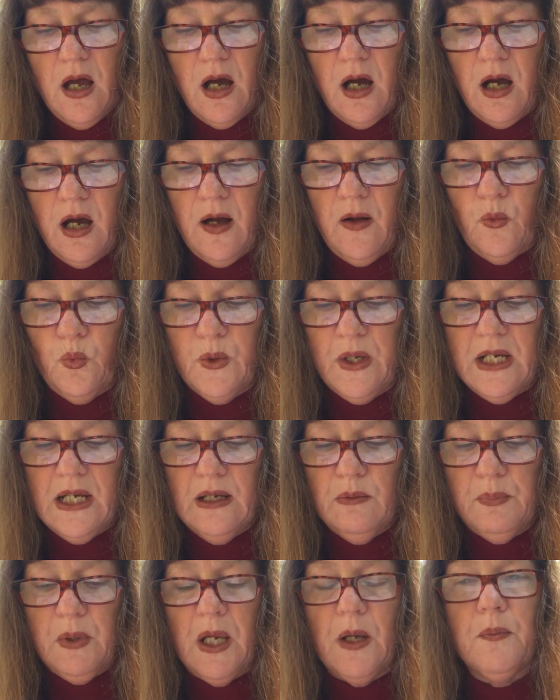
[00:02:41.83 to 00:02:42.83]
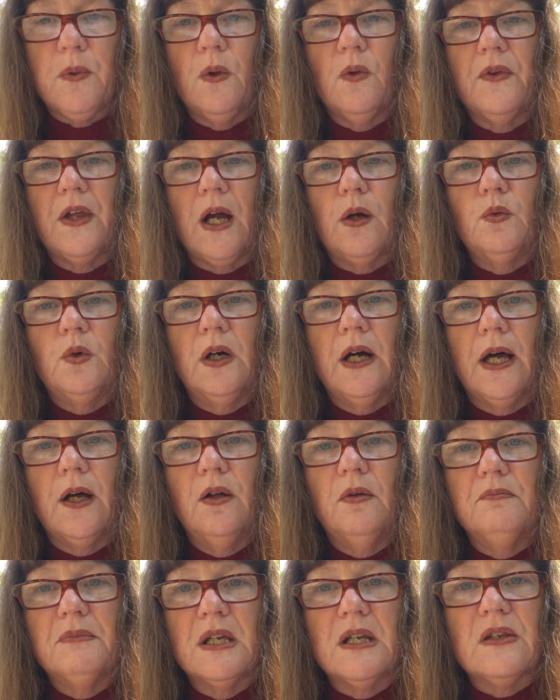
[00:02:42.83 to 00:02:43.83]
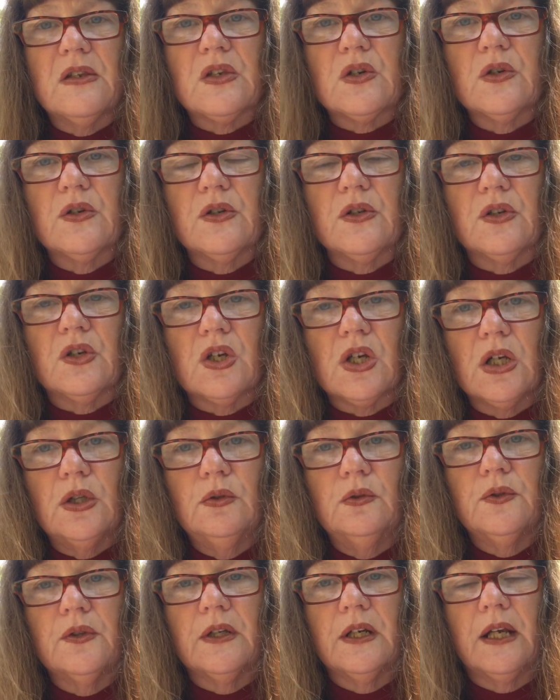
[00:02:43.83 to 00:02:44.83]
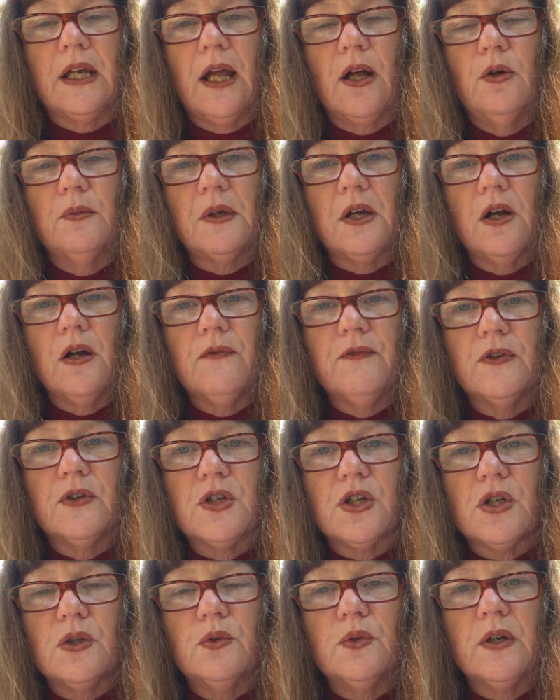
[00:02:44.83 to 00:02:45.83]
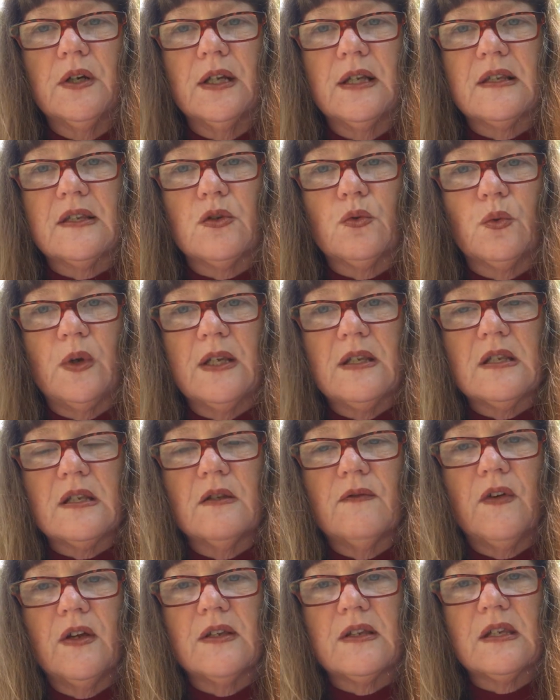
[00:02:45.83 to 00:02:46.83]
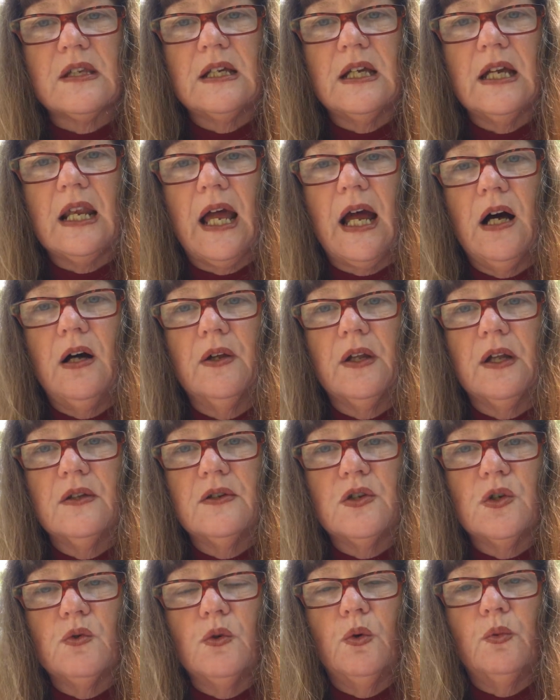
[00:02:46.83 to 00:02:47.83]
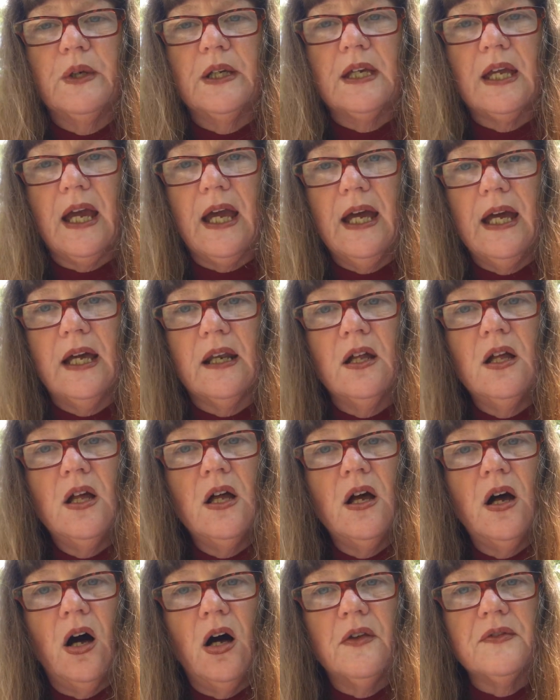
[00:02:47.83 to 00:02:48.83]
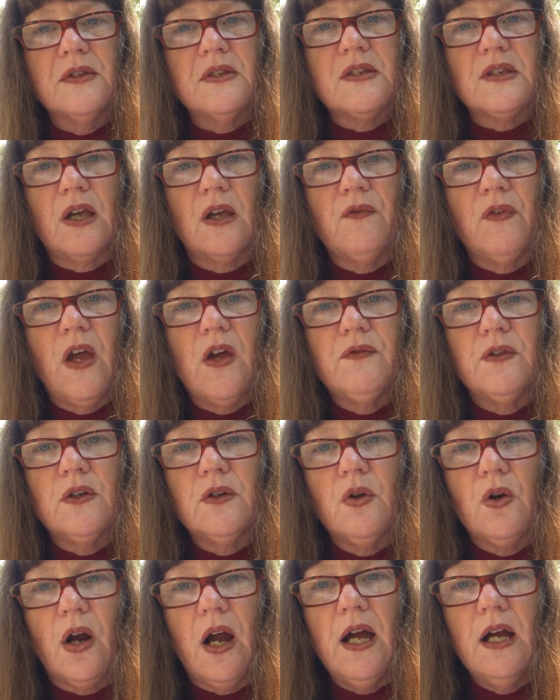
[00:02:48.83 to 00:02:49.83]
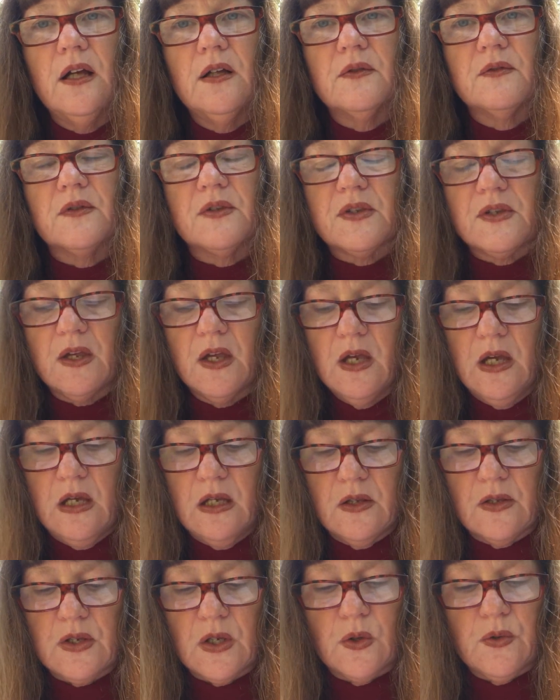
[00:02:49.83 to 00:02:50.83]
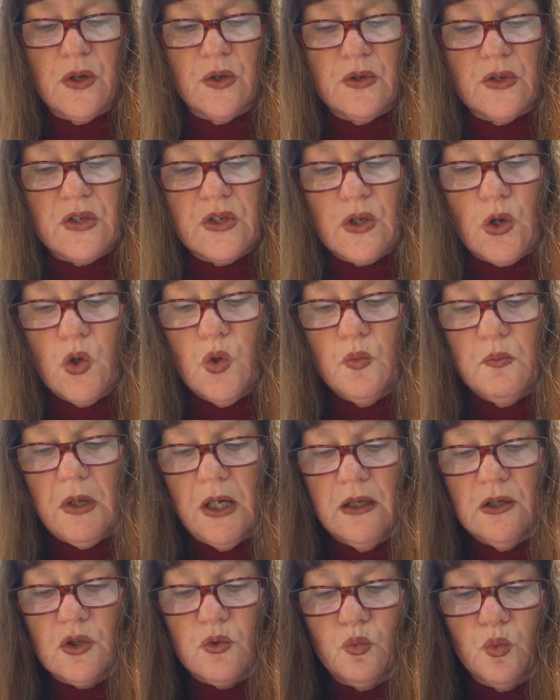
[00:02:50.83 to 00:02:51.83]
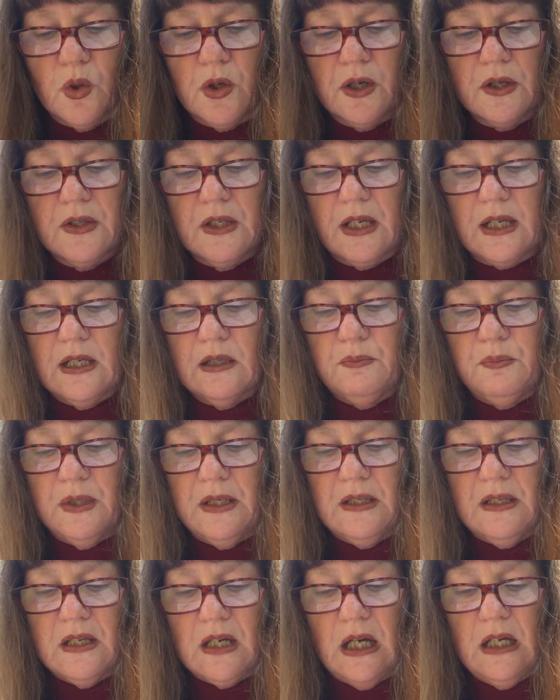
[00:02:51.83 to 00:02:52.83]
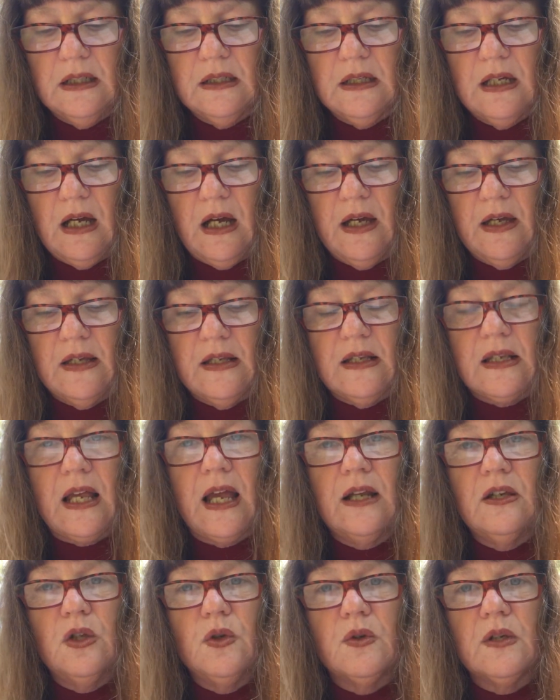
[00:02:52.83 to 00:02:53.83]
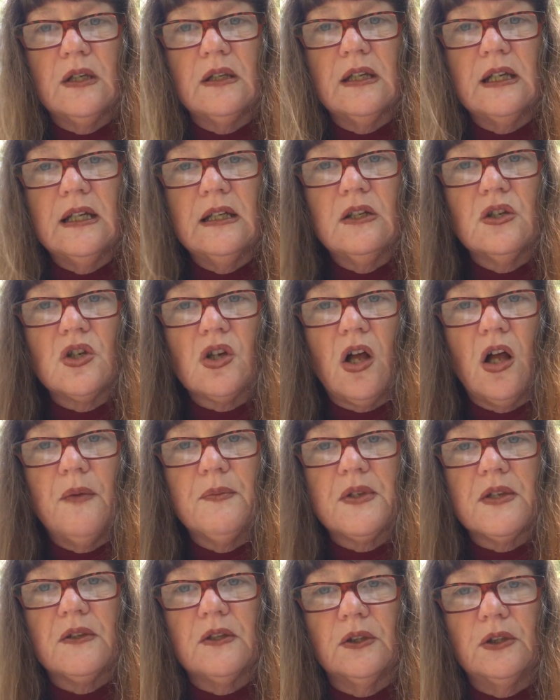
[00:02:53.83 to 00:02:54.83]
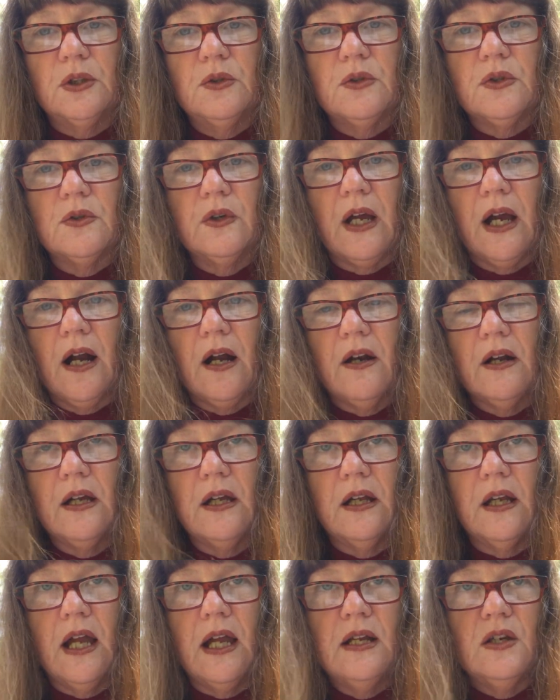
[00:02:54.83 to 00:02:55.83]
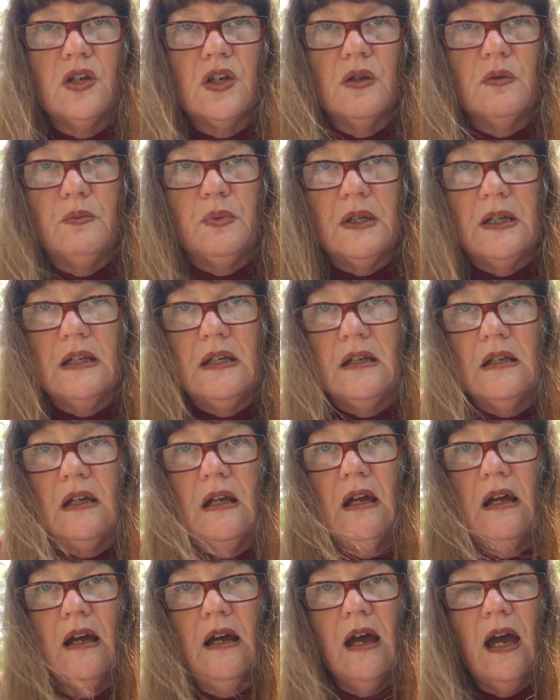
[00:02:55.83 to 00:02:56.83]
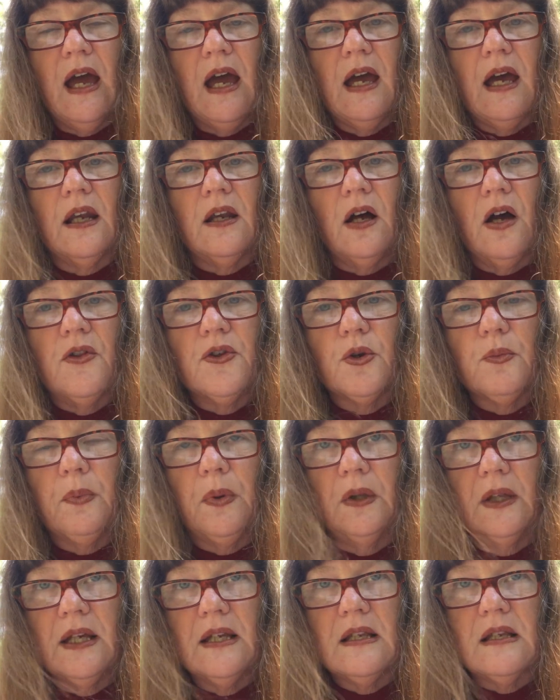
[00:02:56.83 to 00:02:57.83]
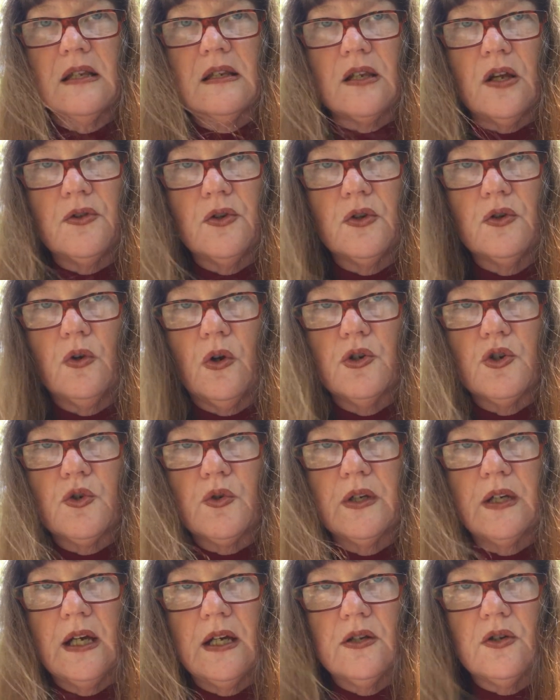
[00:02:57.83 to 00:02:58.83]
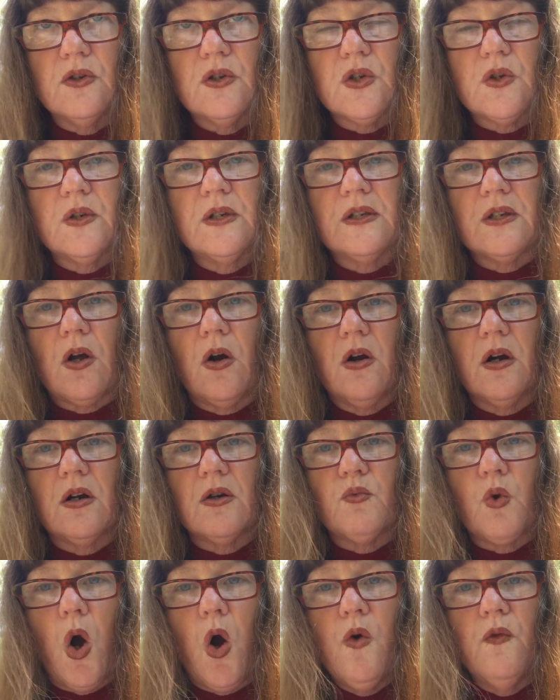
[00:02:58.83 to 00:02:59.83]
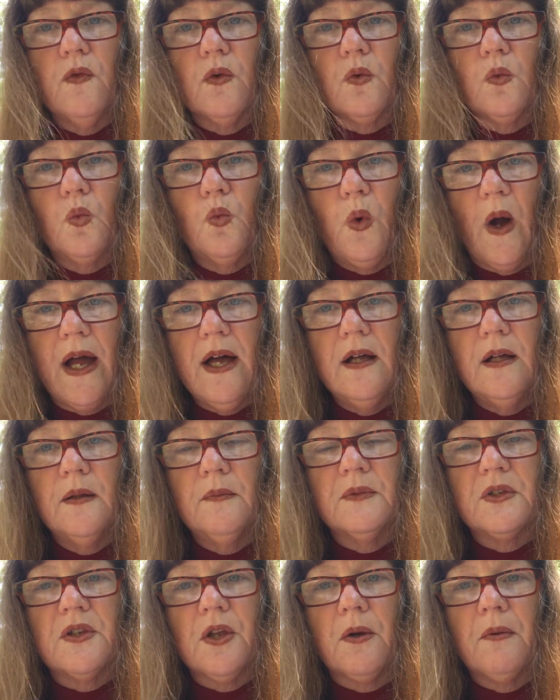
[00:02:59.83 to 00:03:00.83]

Uh, we need people that will help minister to children and help care for children as the rest of us get out and do what we can on the safe haven grounds. So there's so much work that could be done, guys, and you can get jobs in the local area at HEB and other places. Other grocery industries are overwhelmed.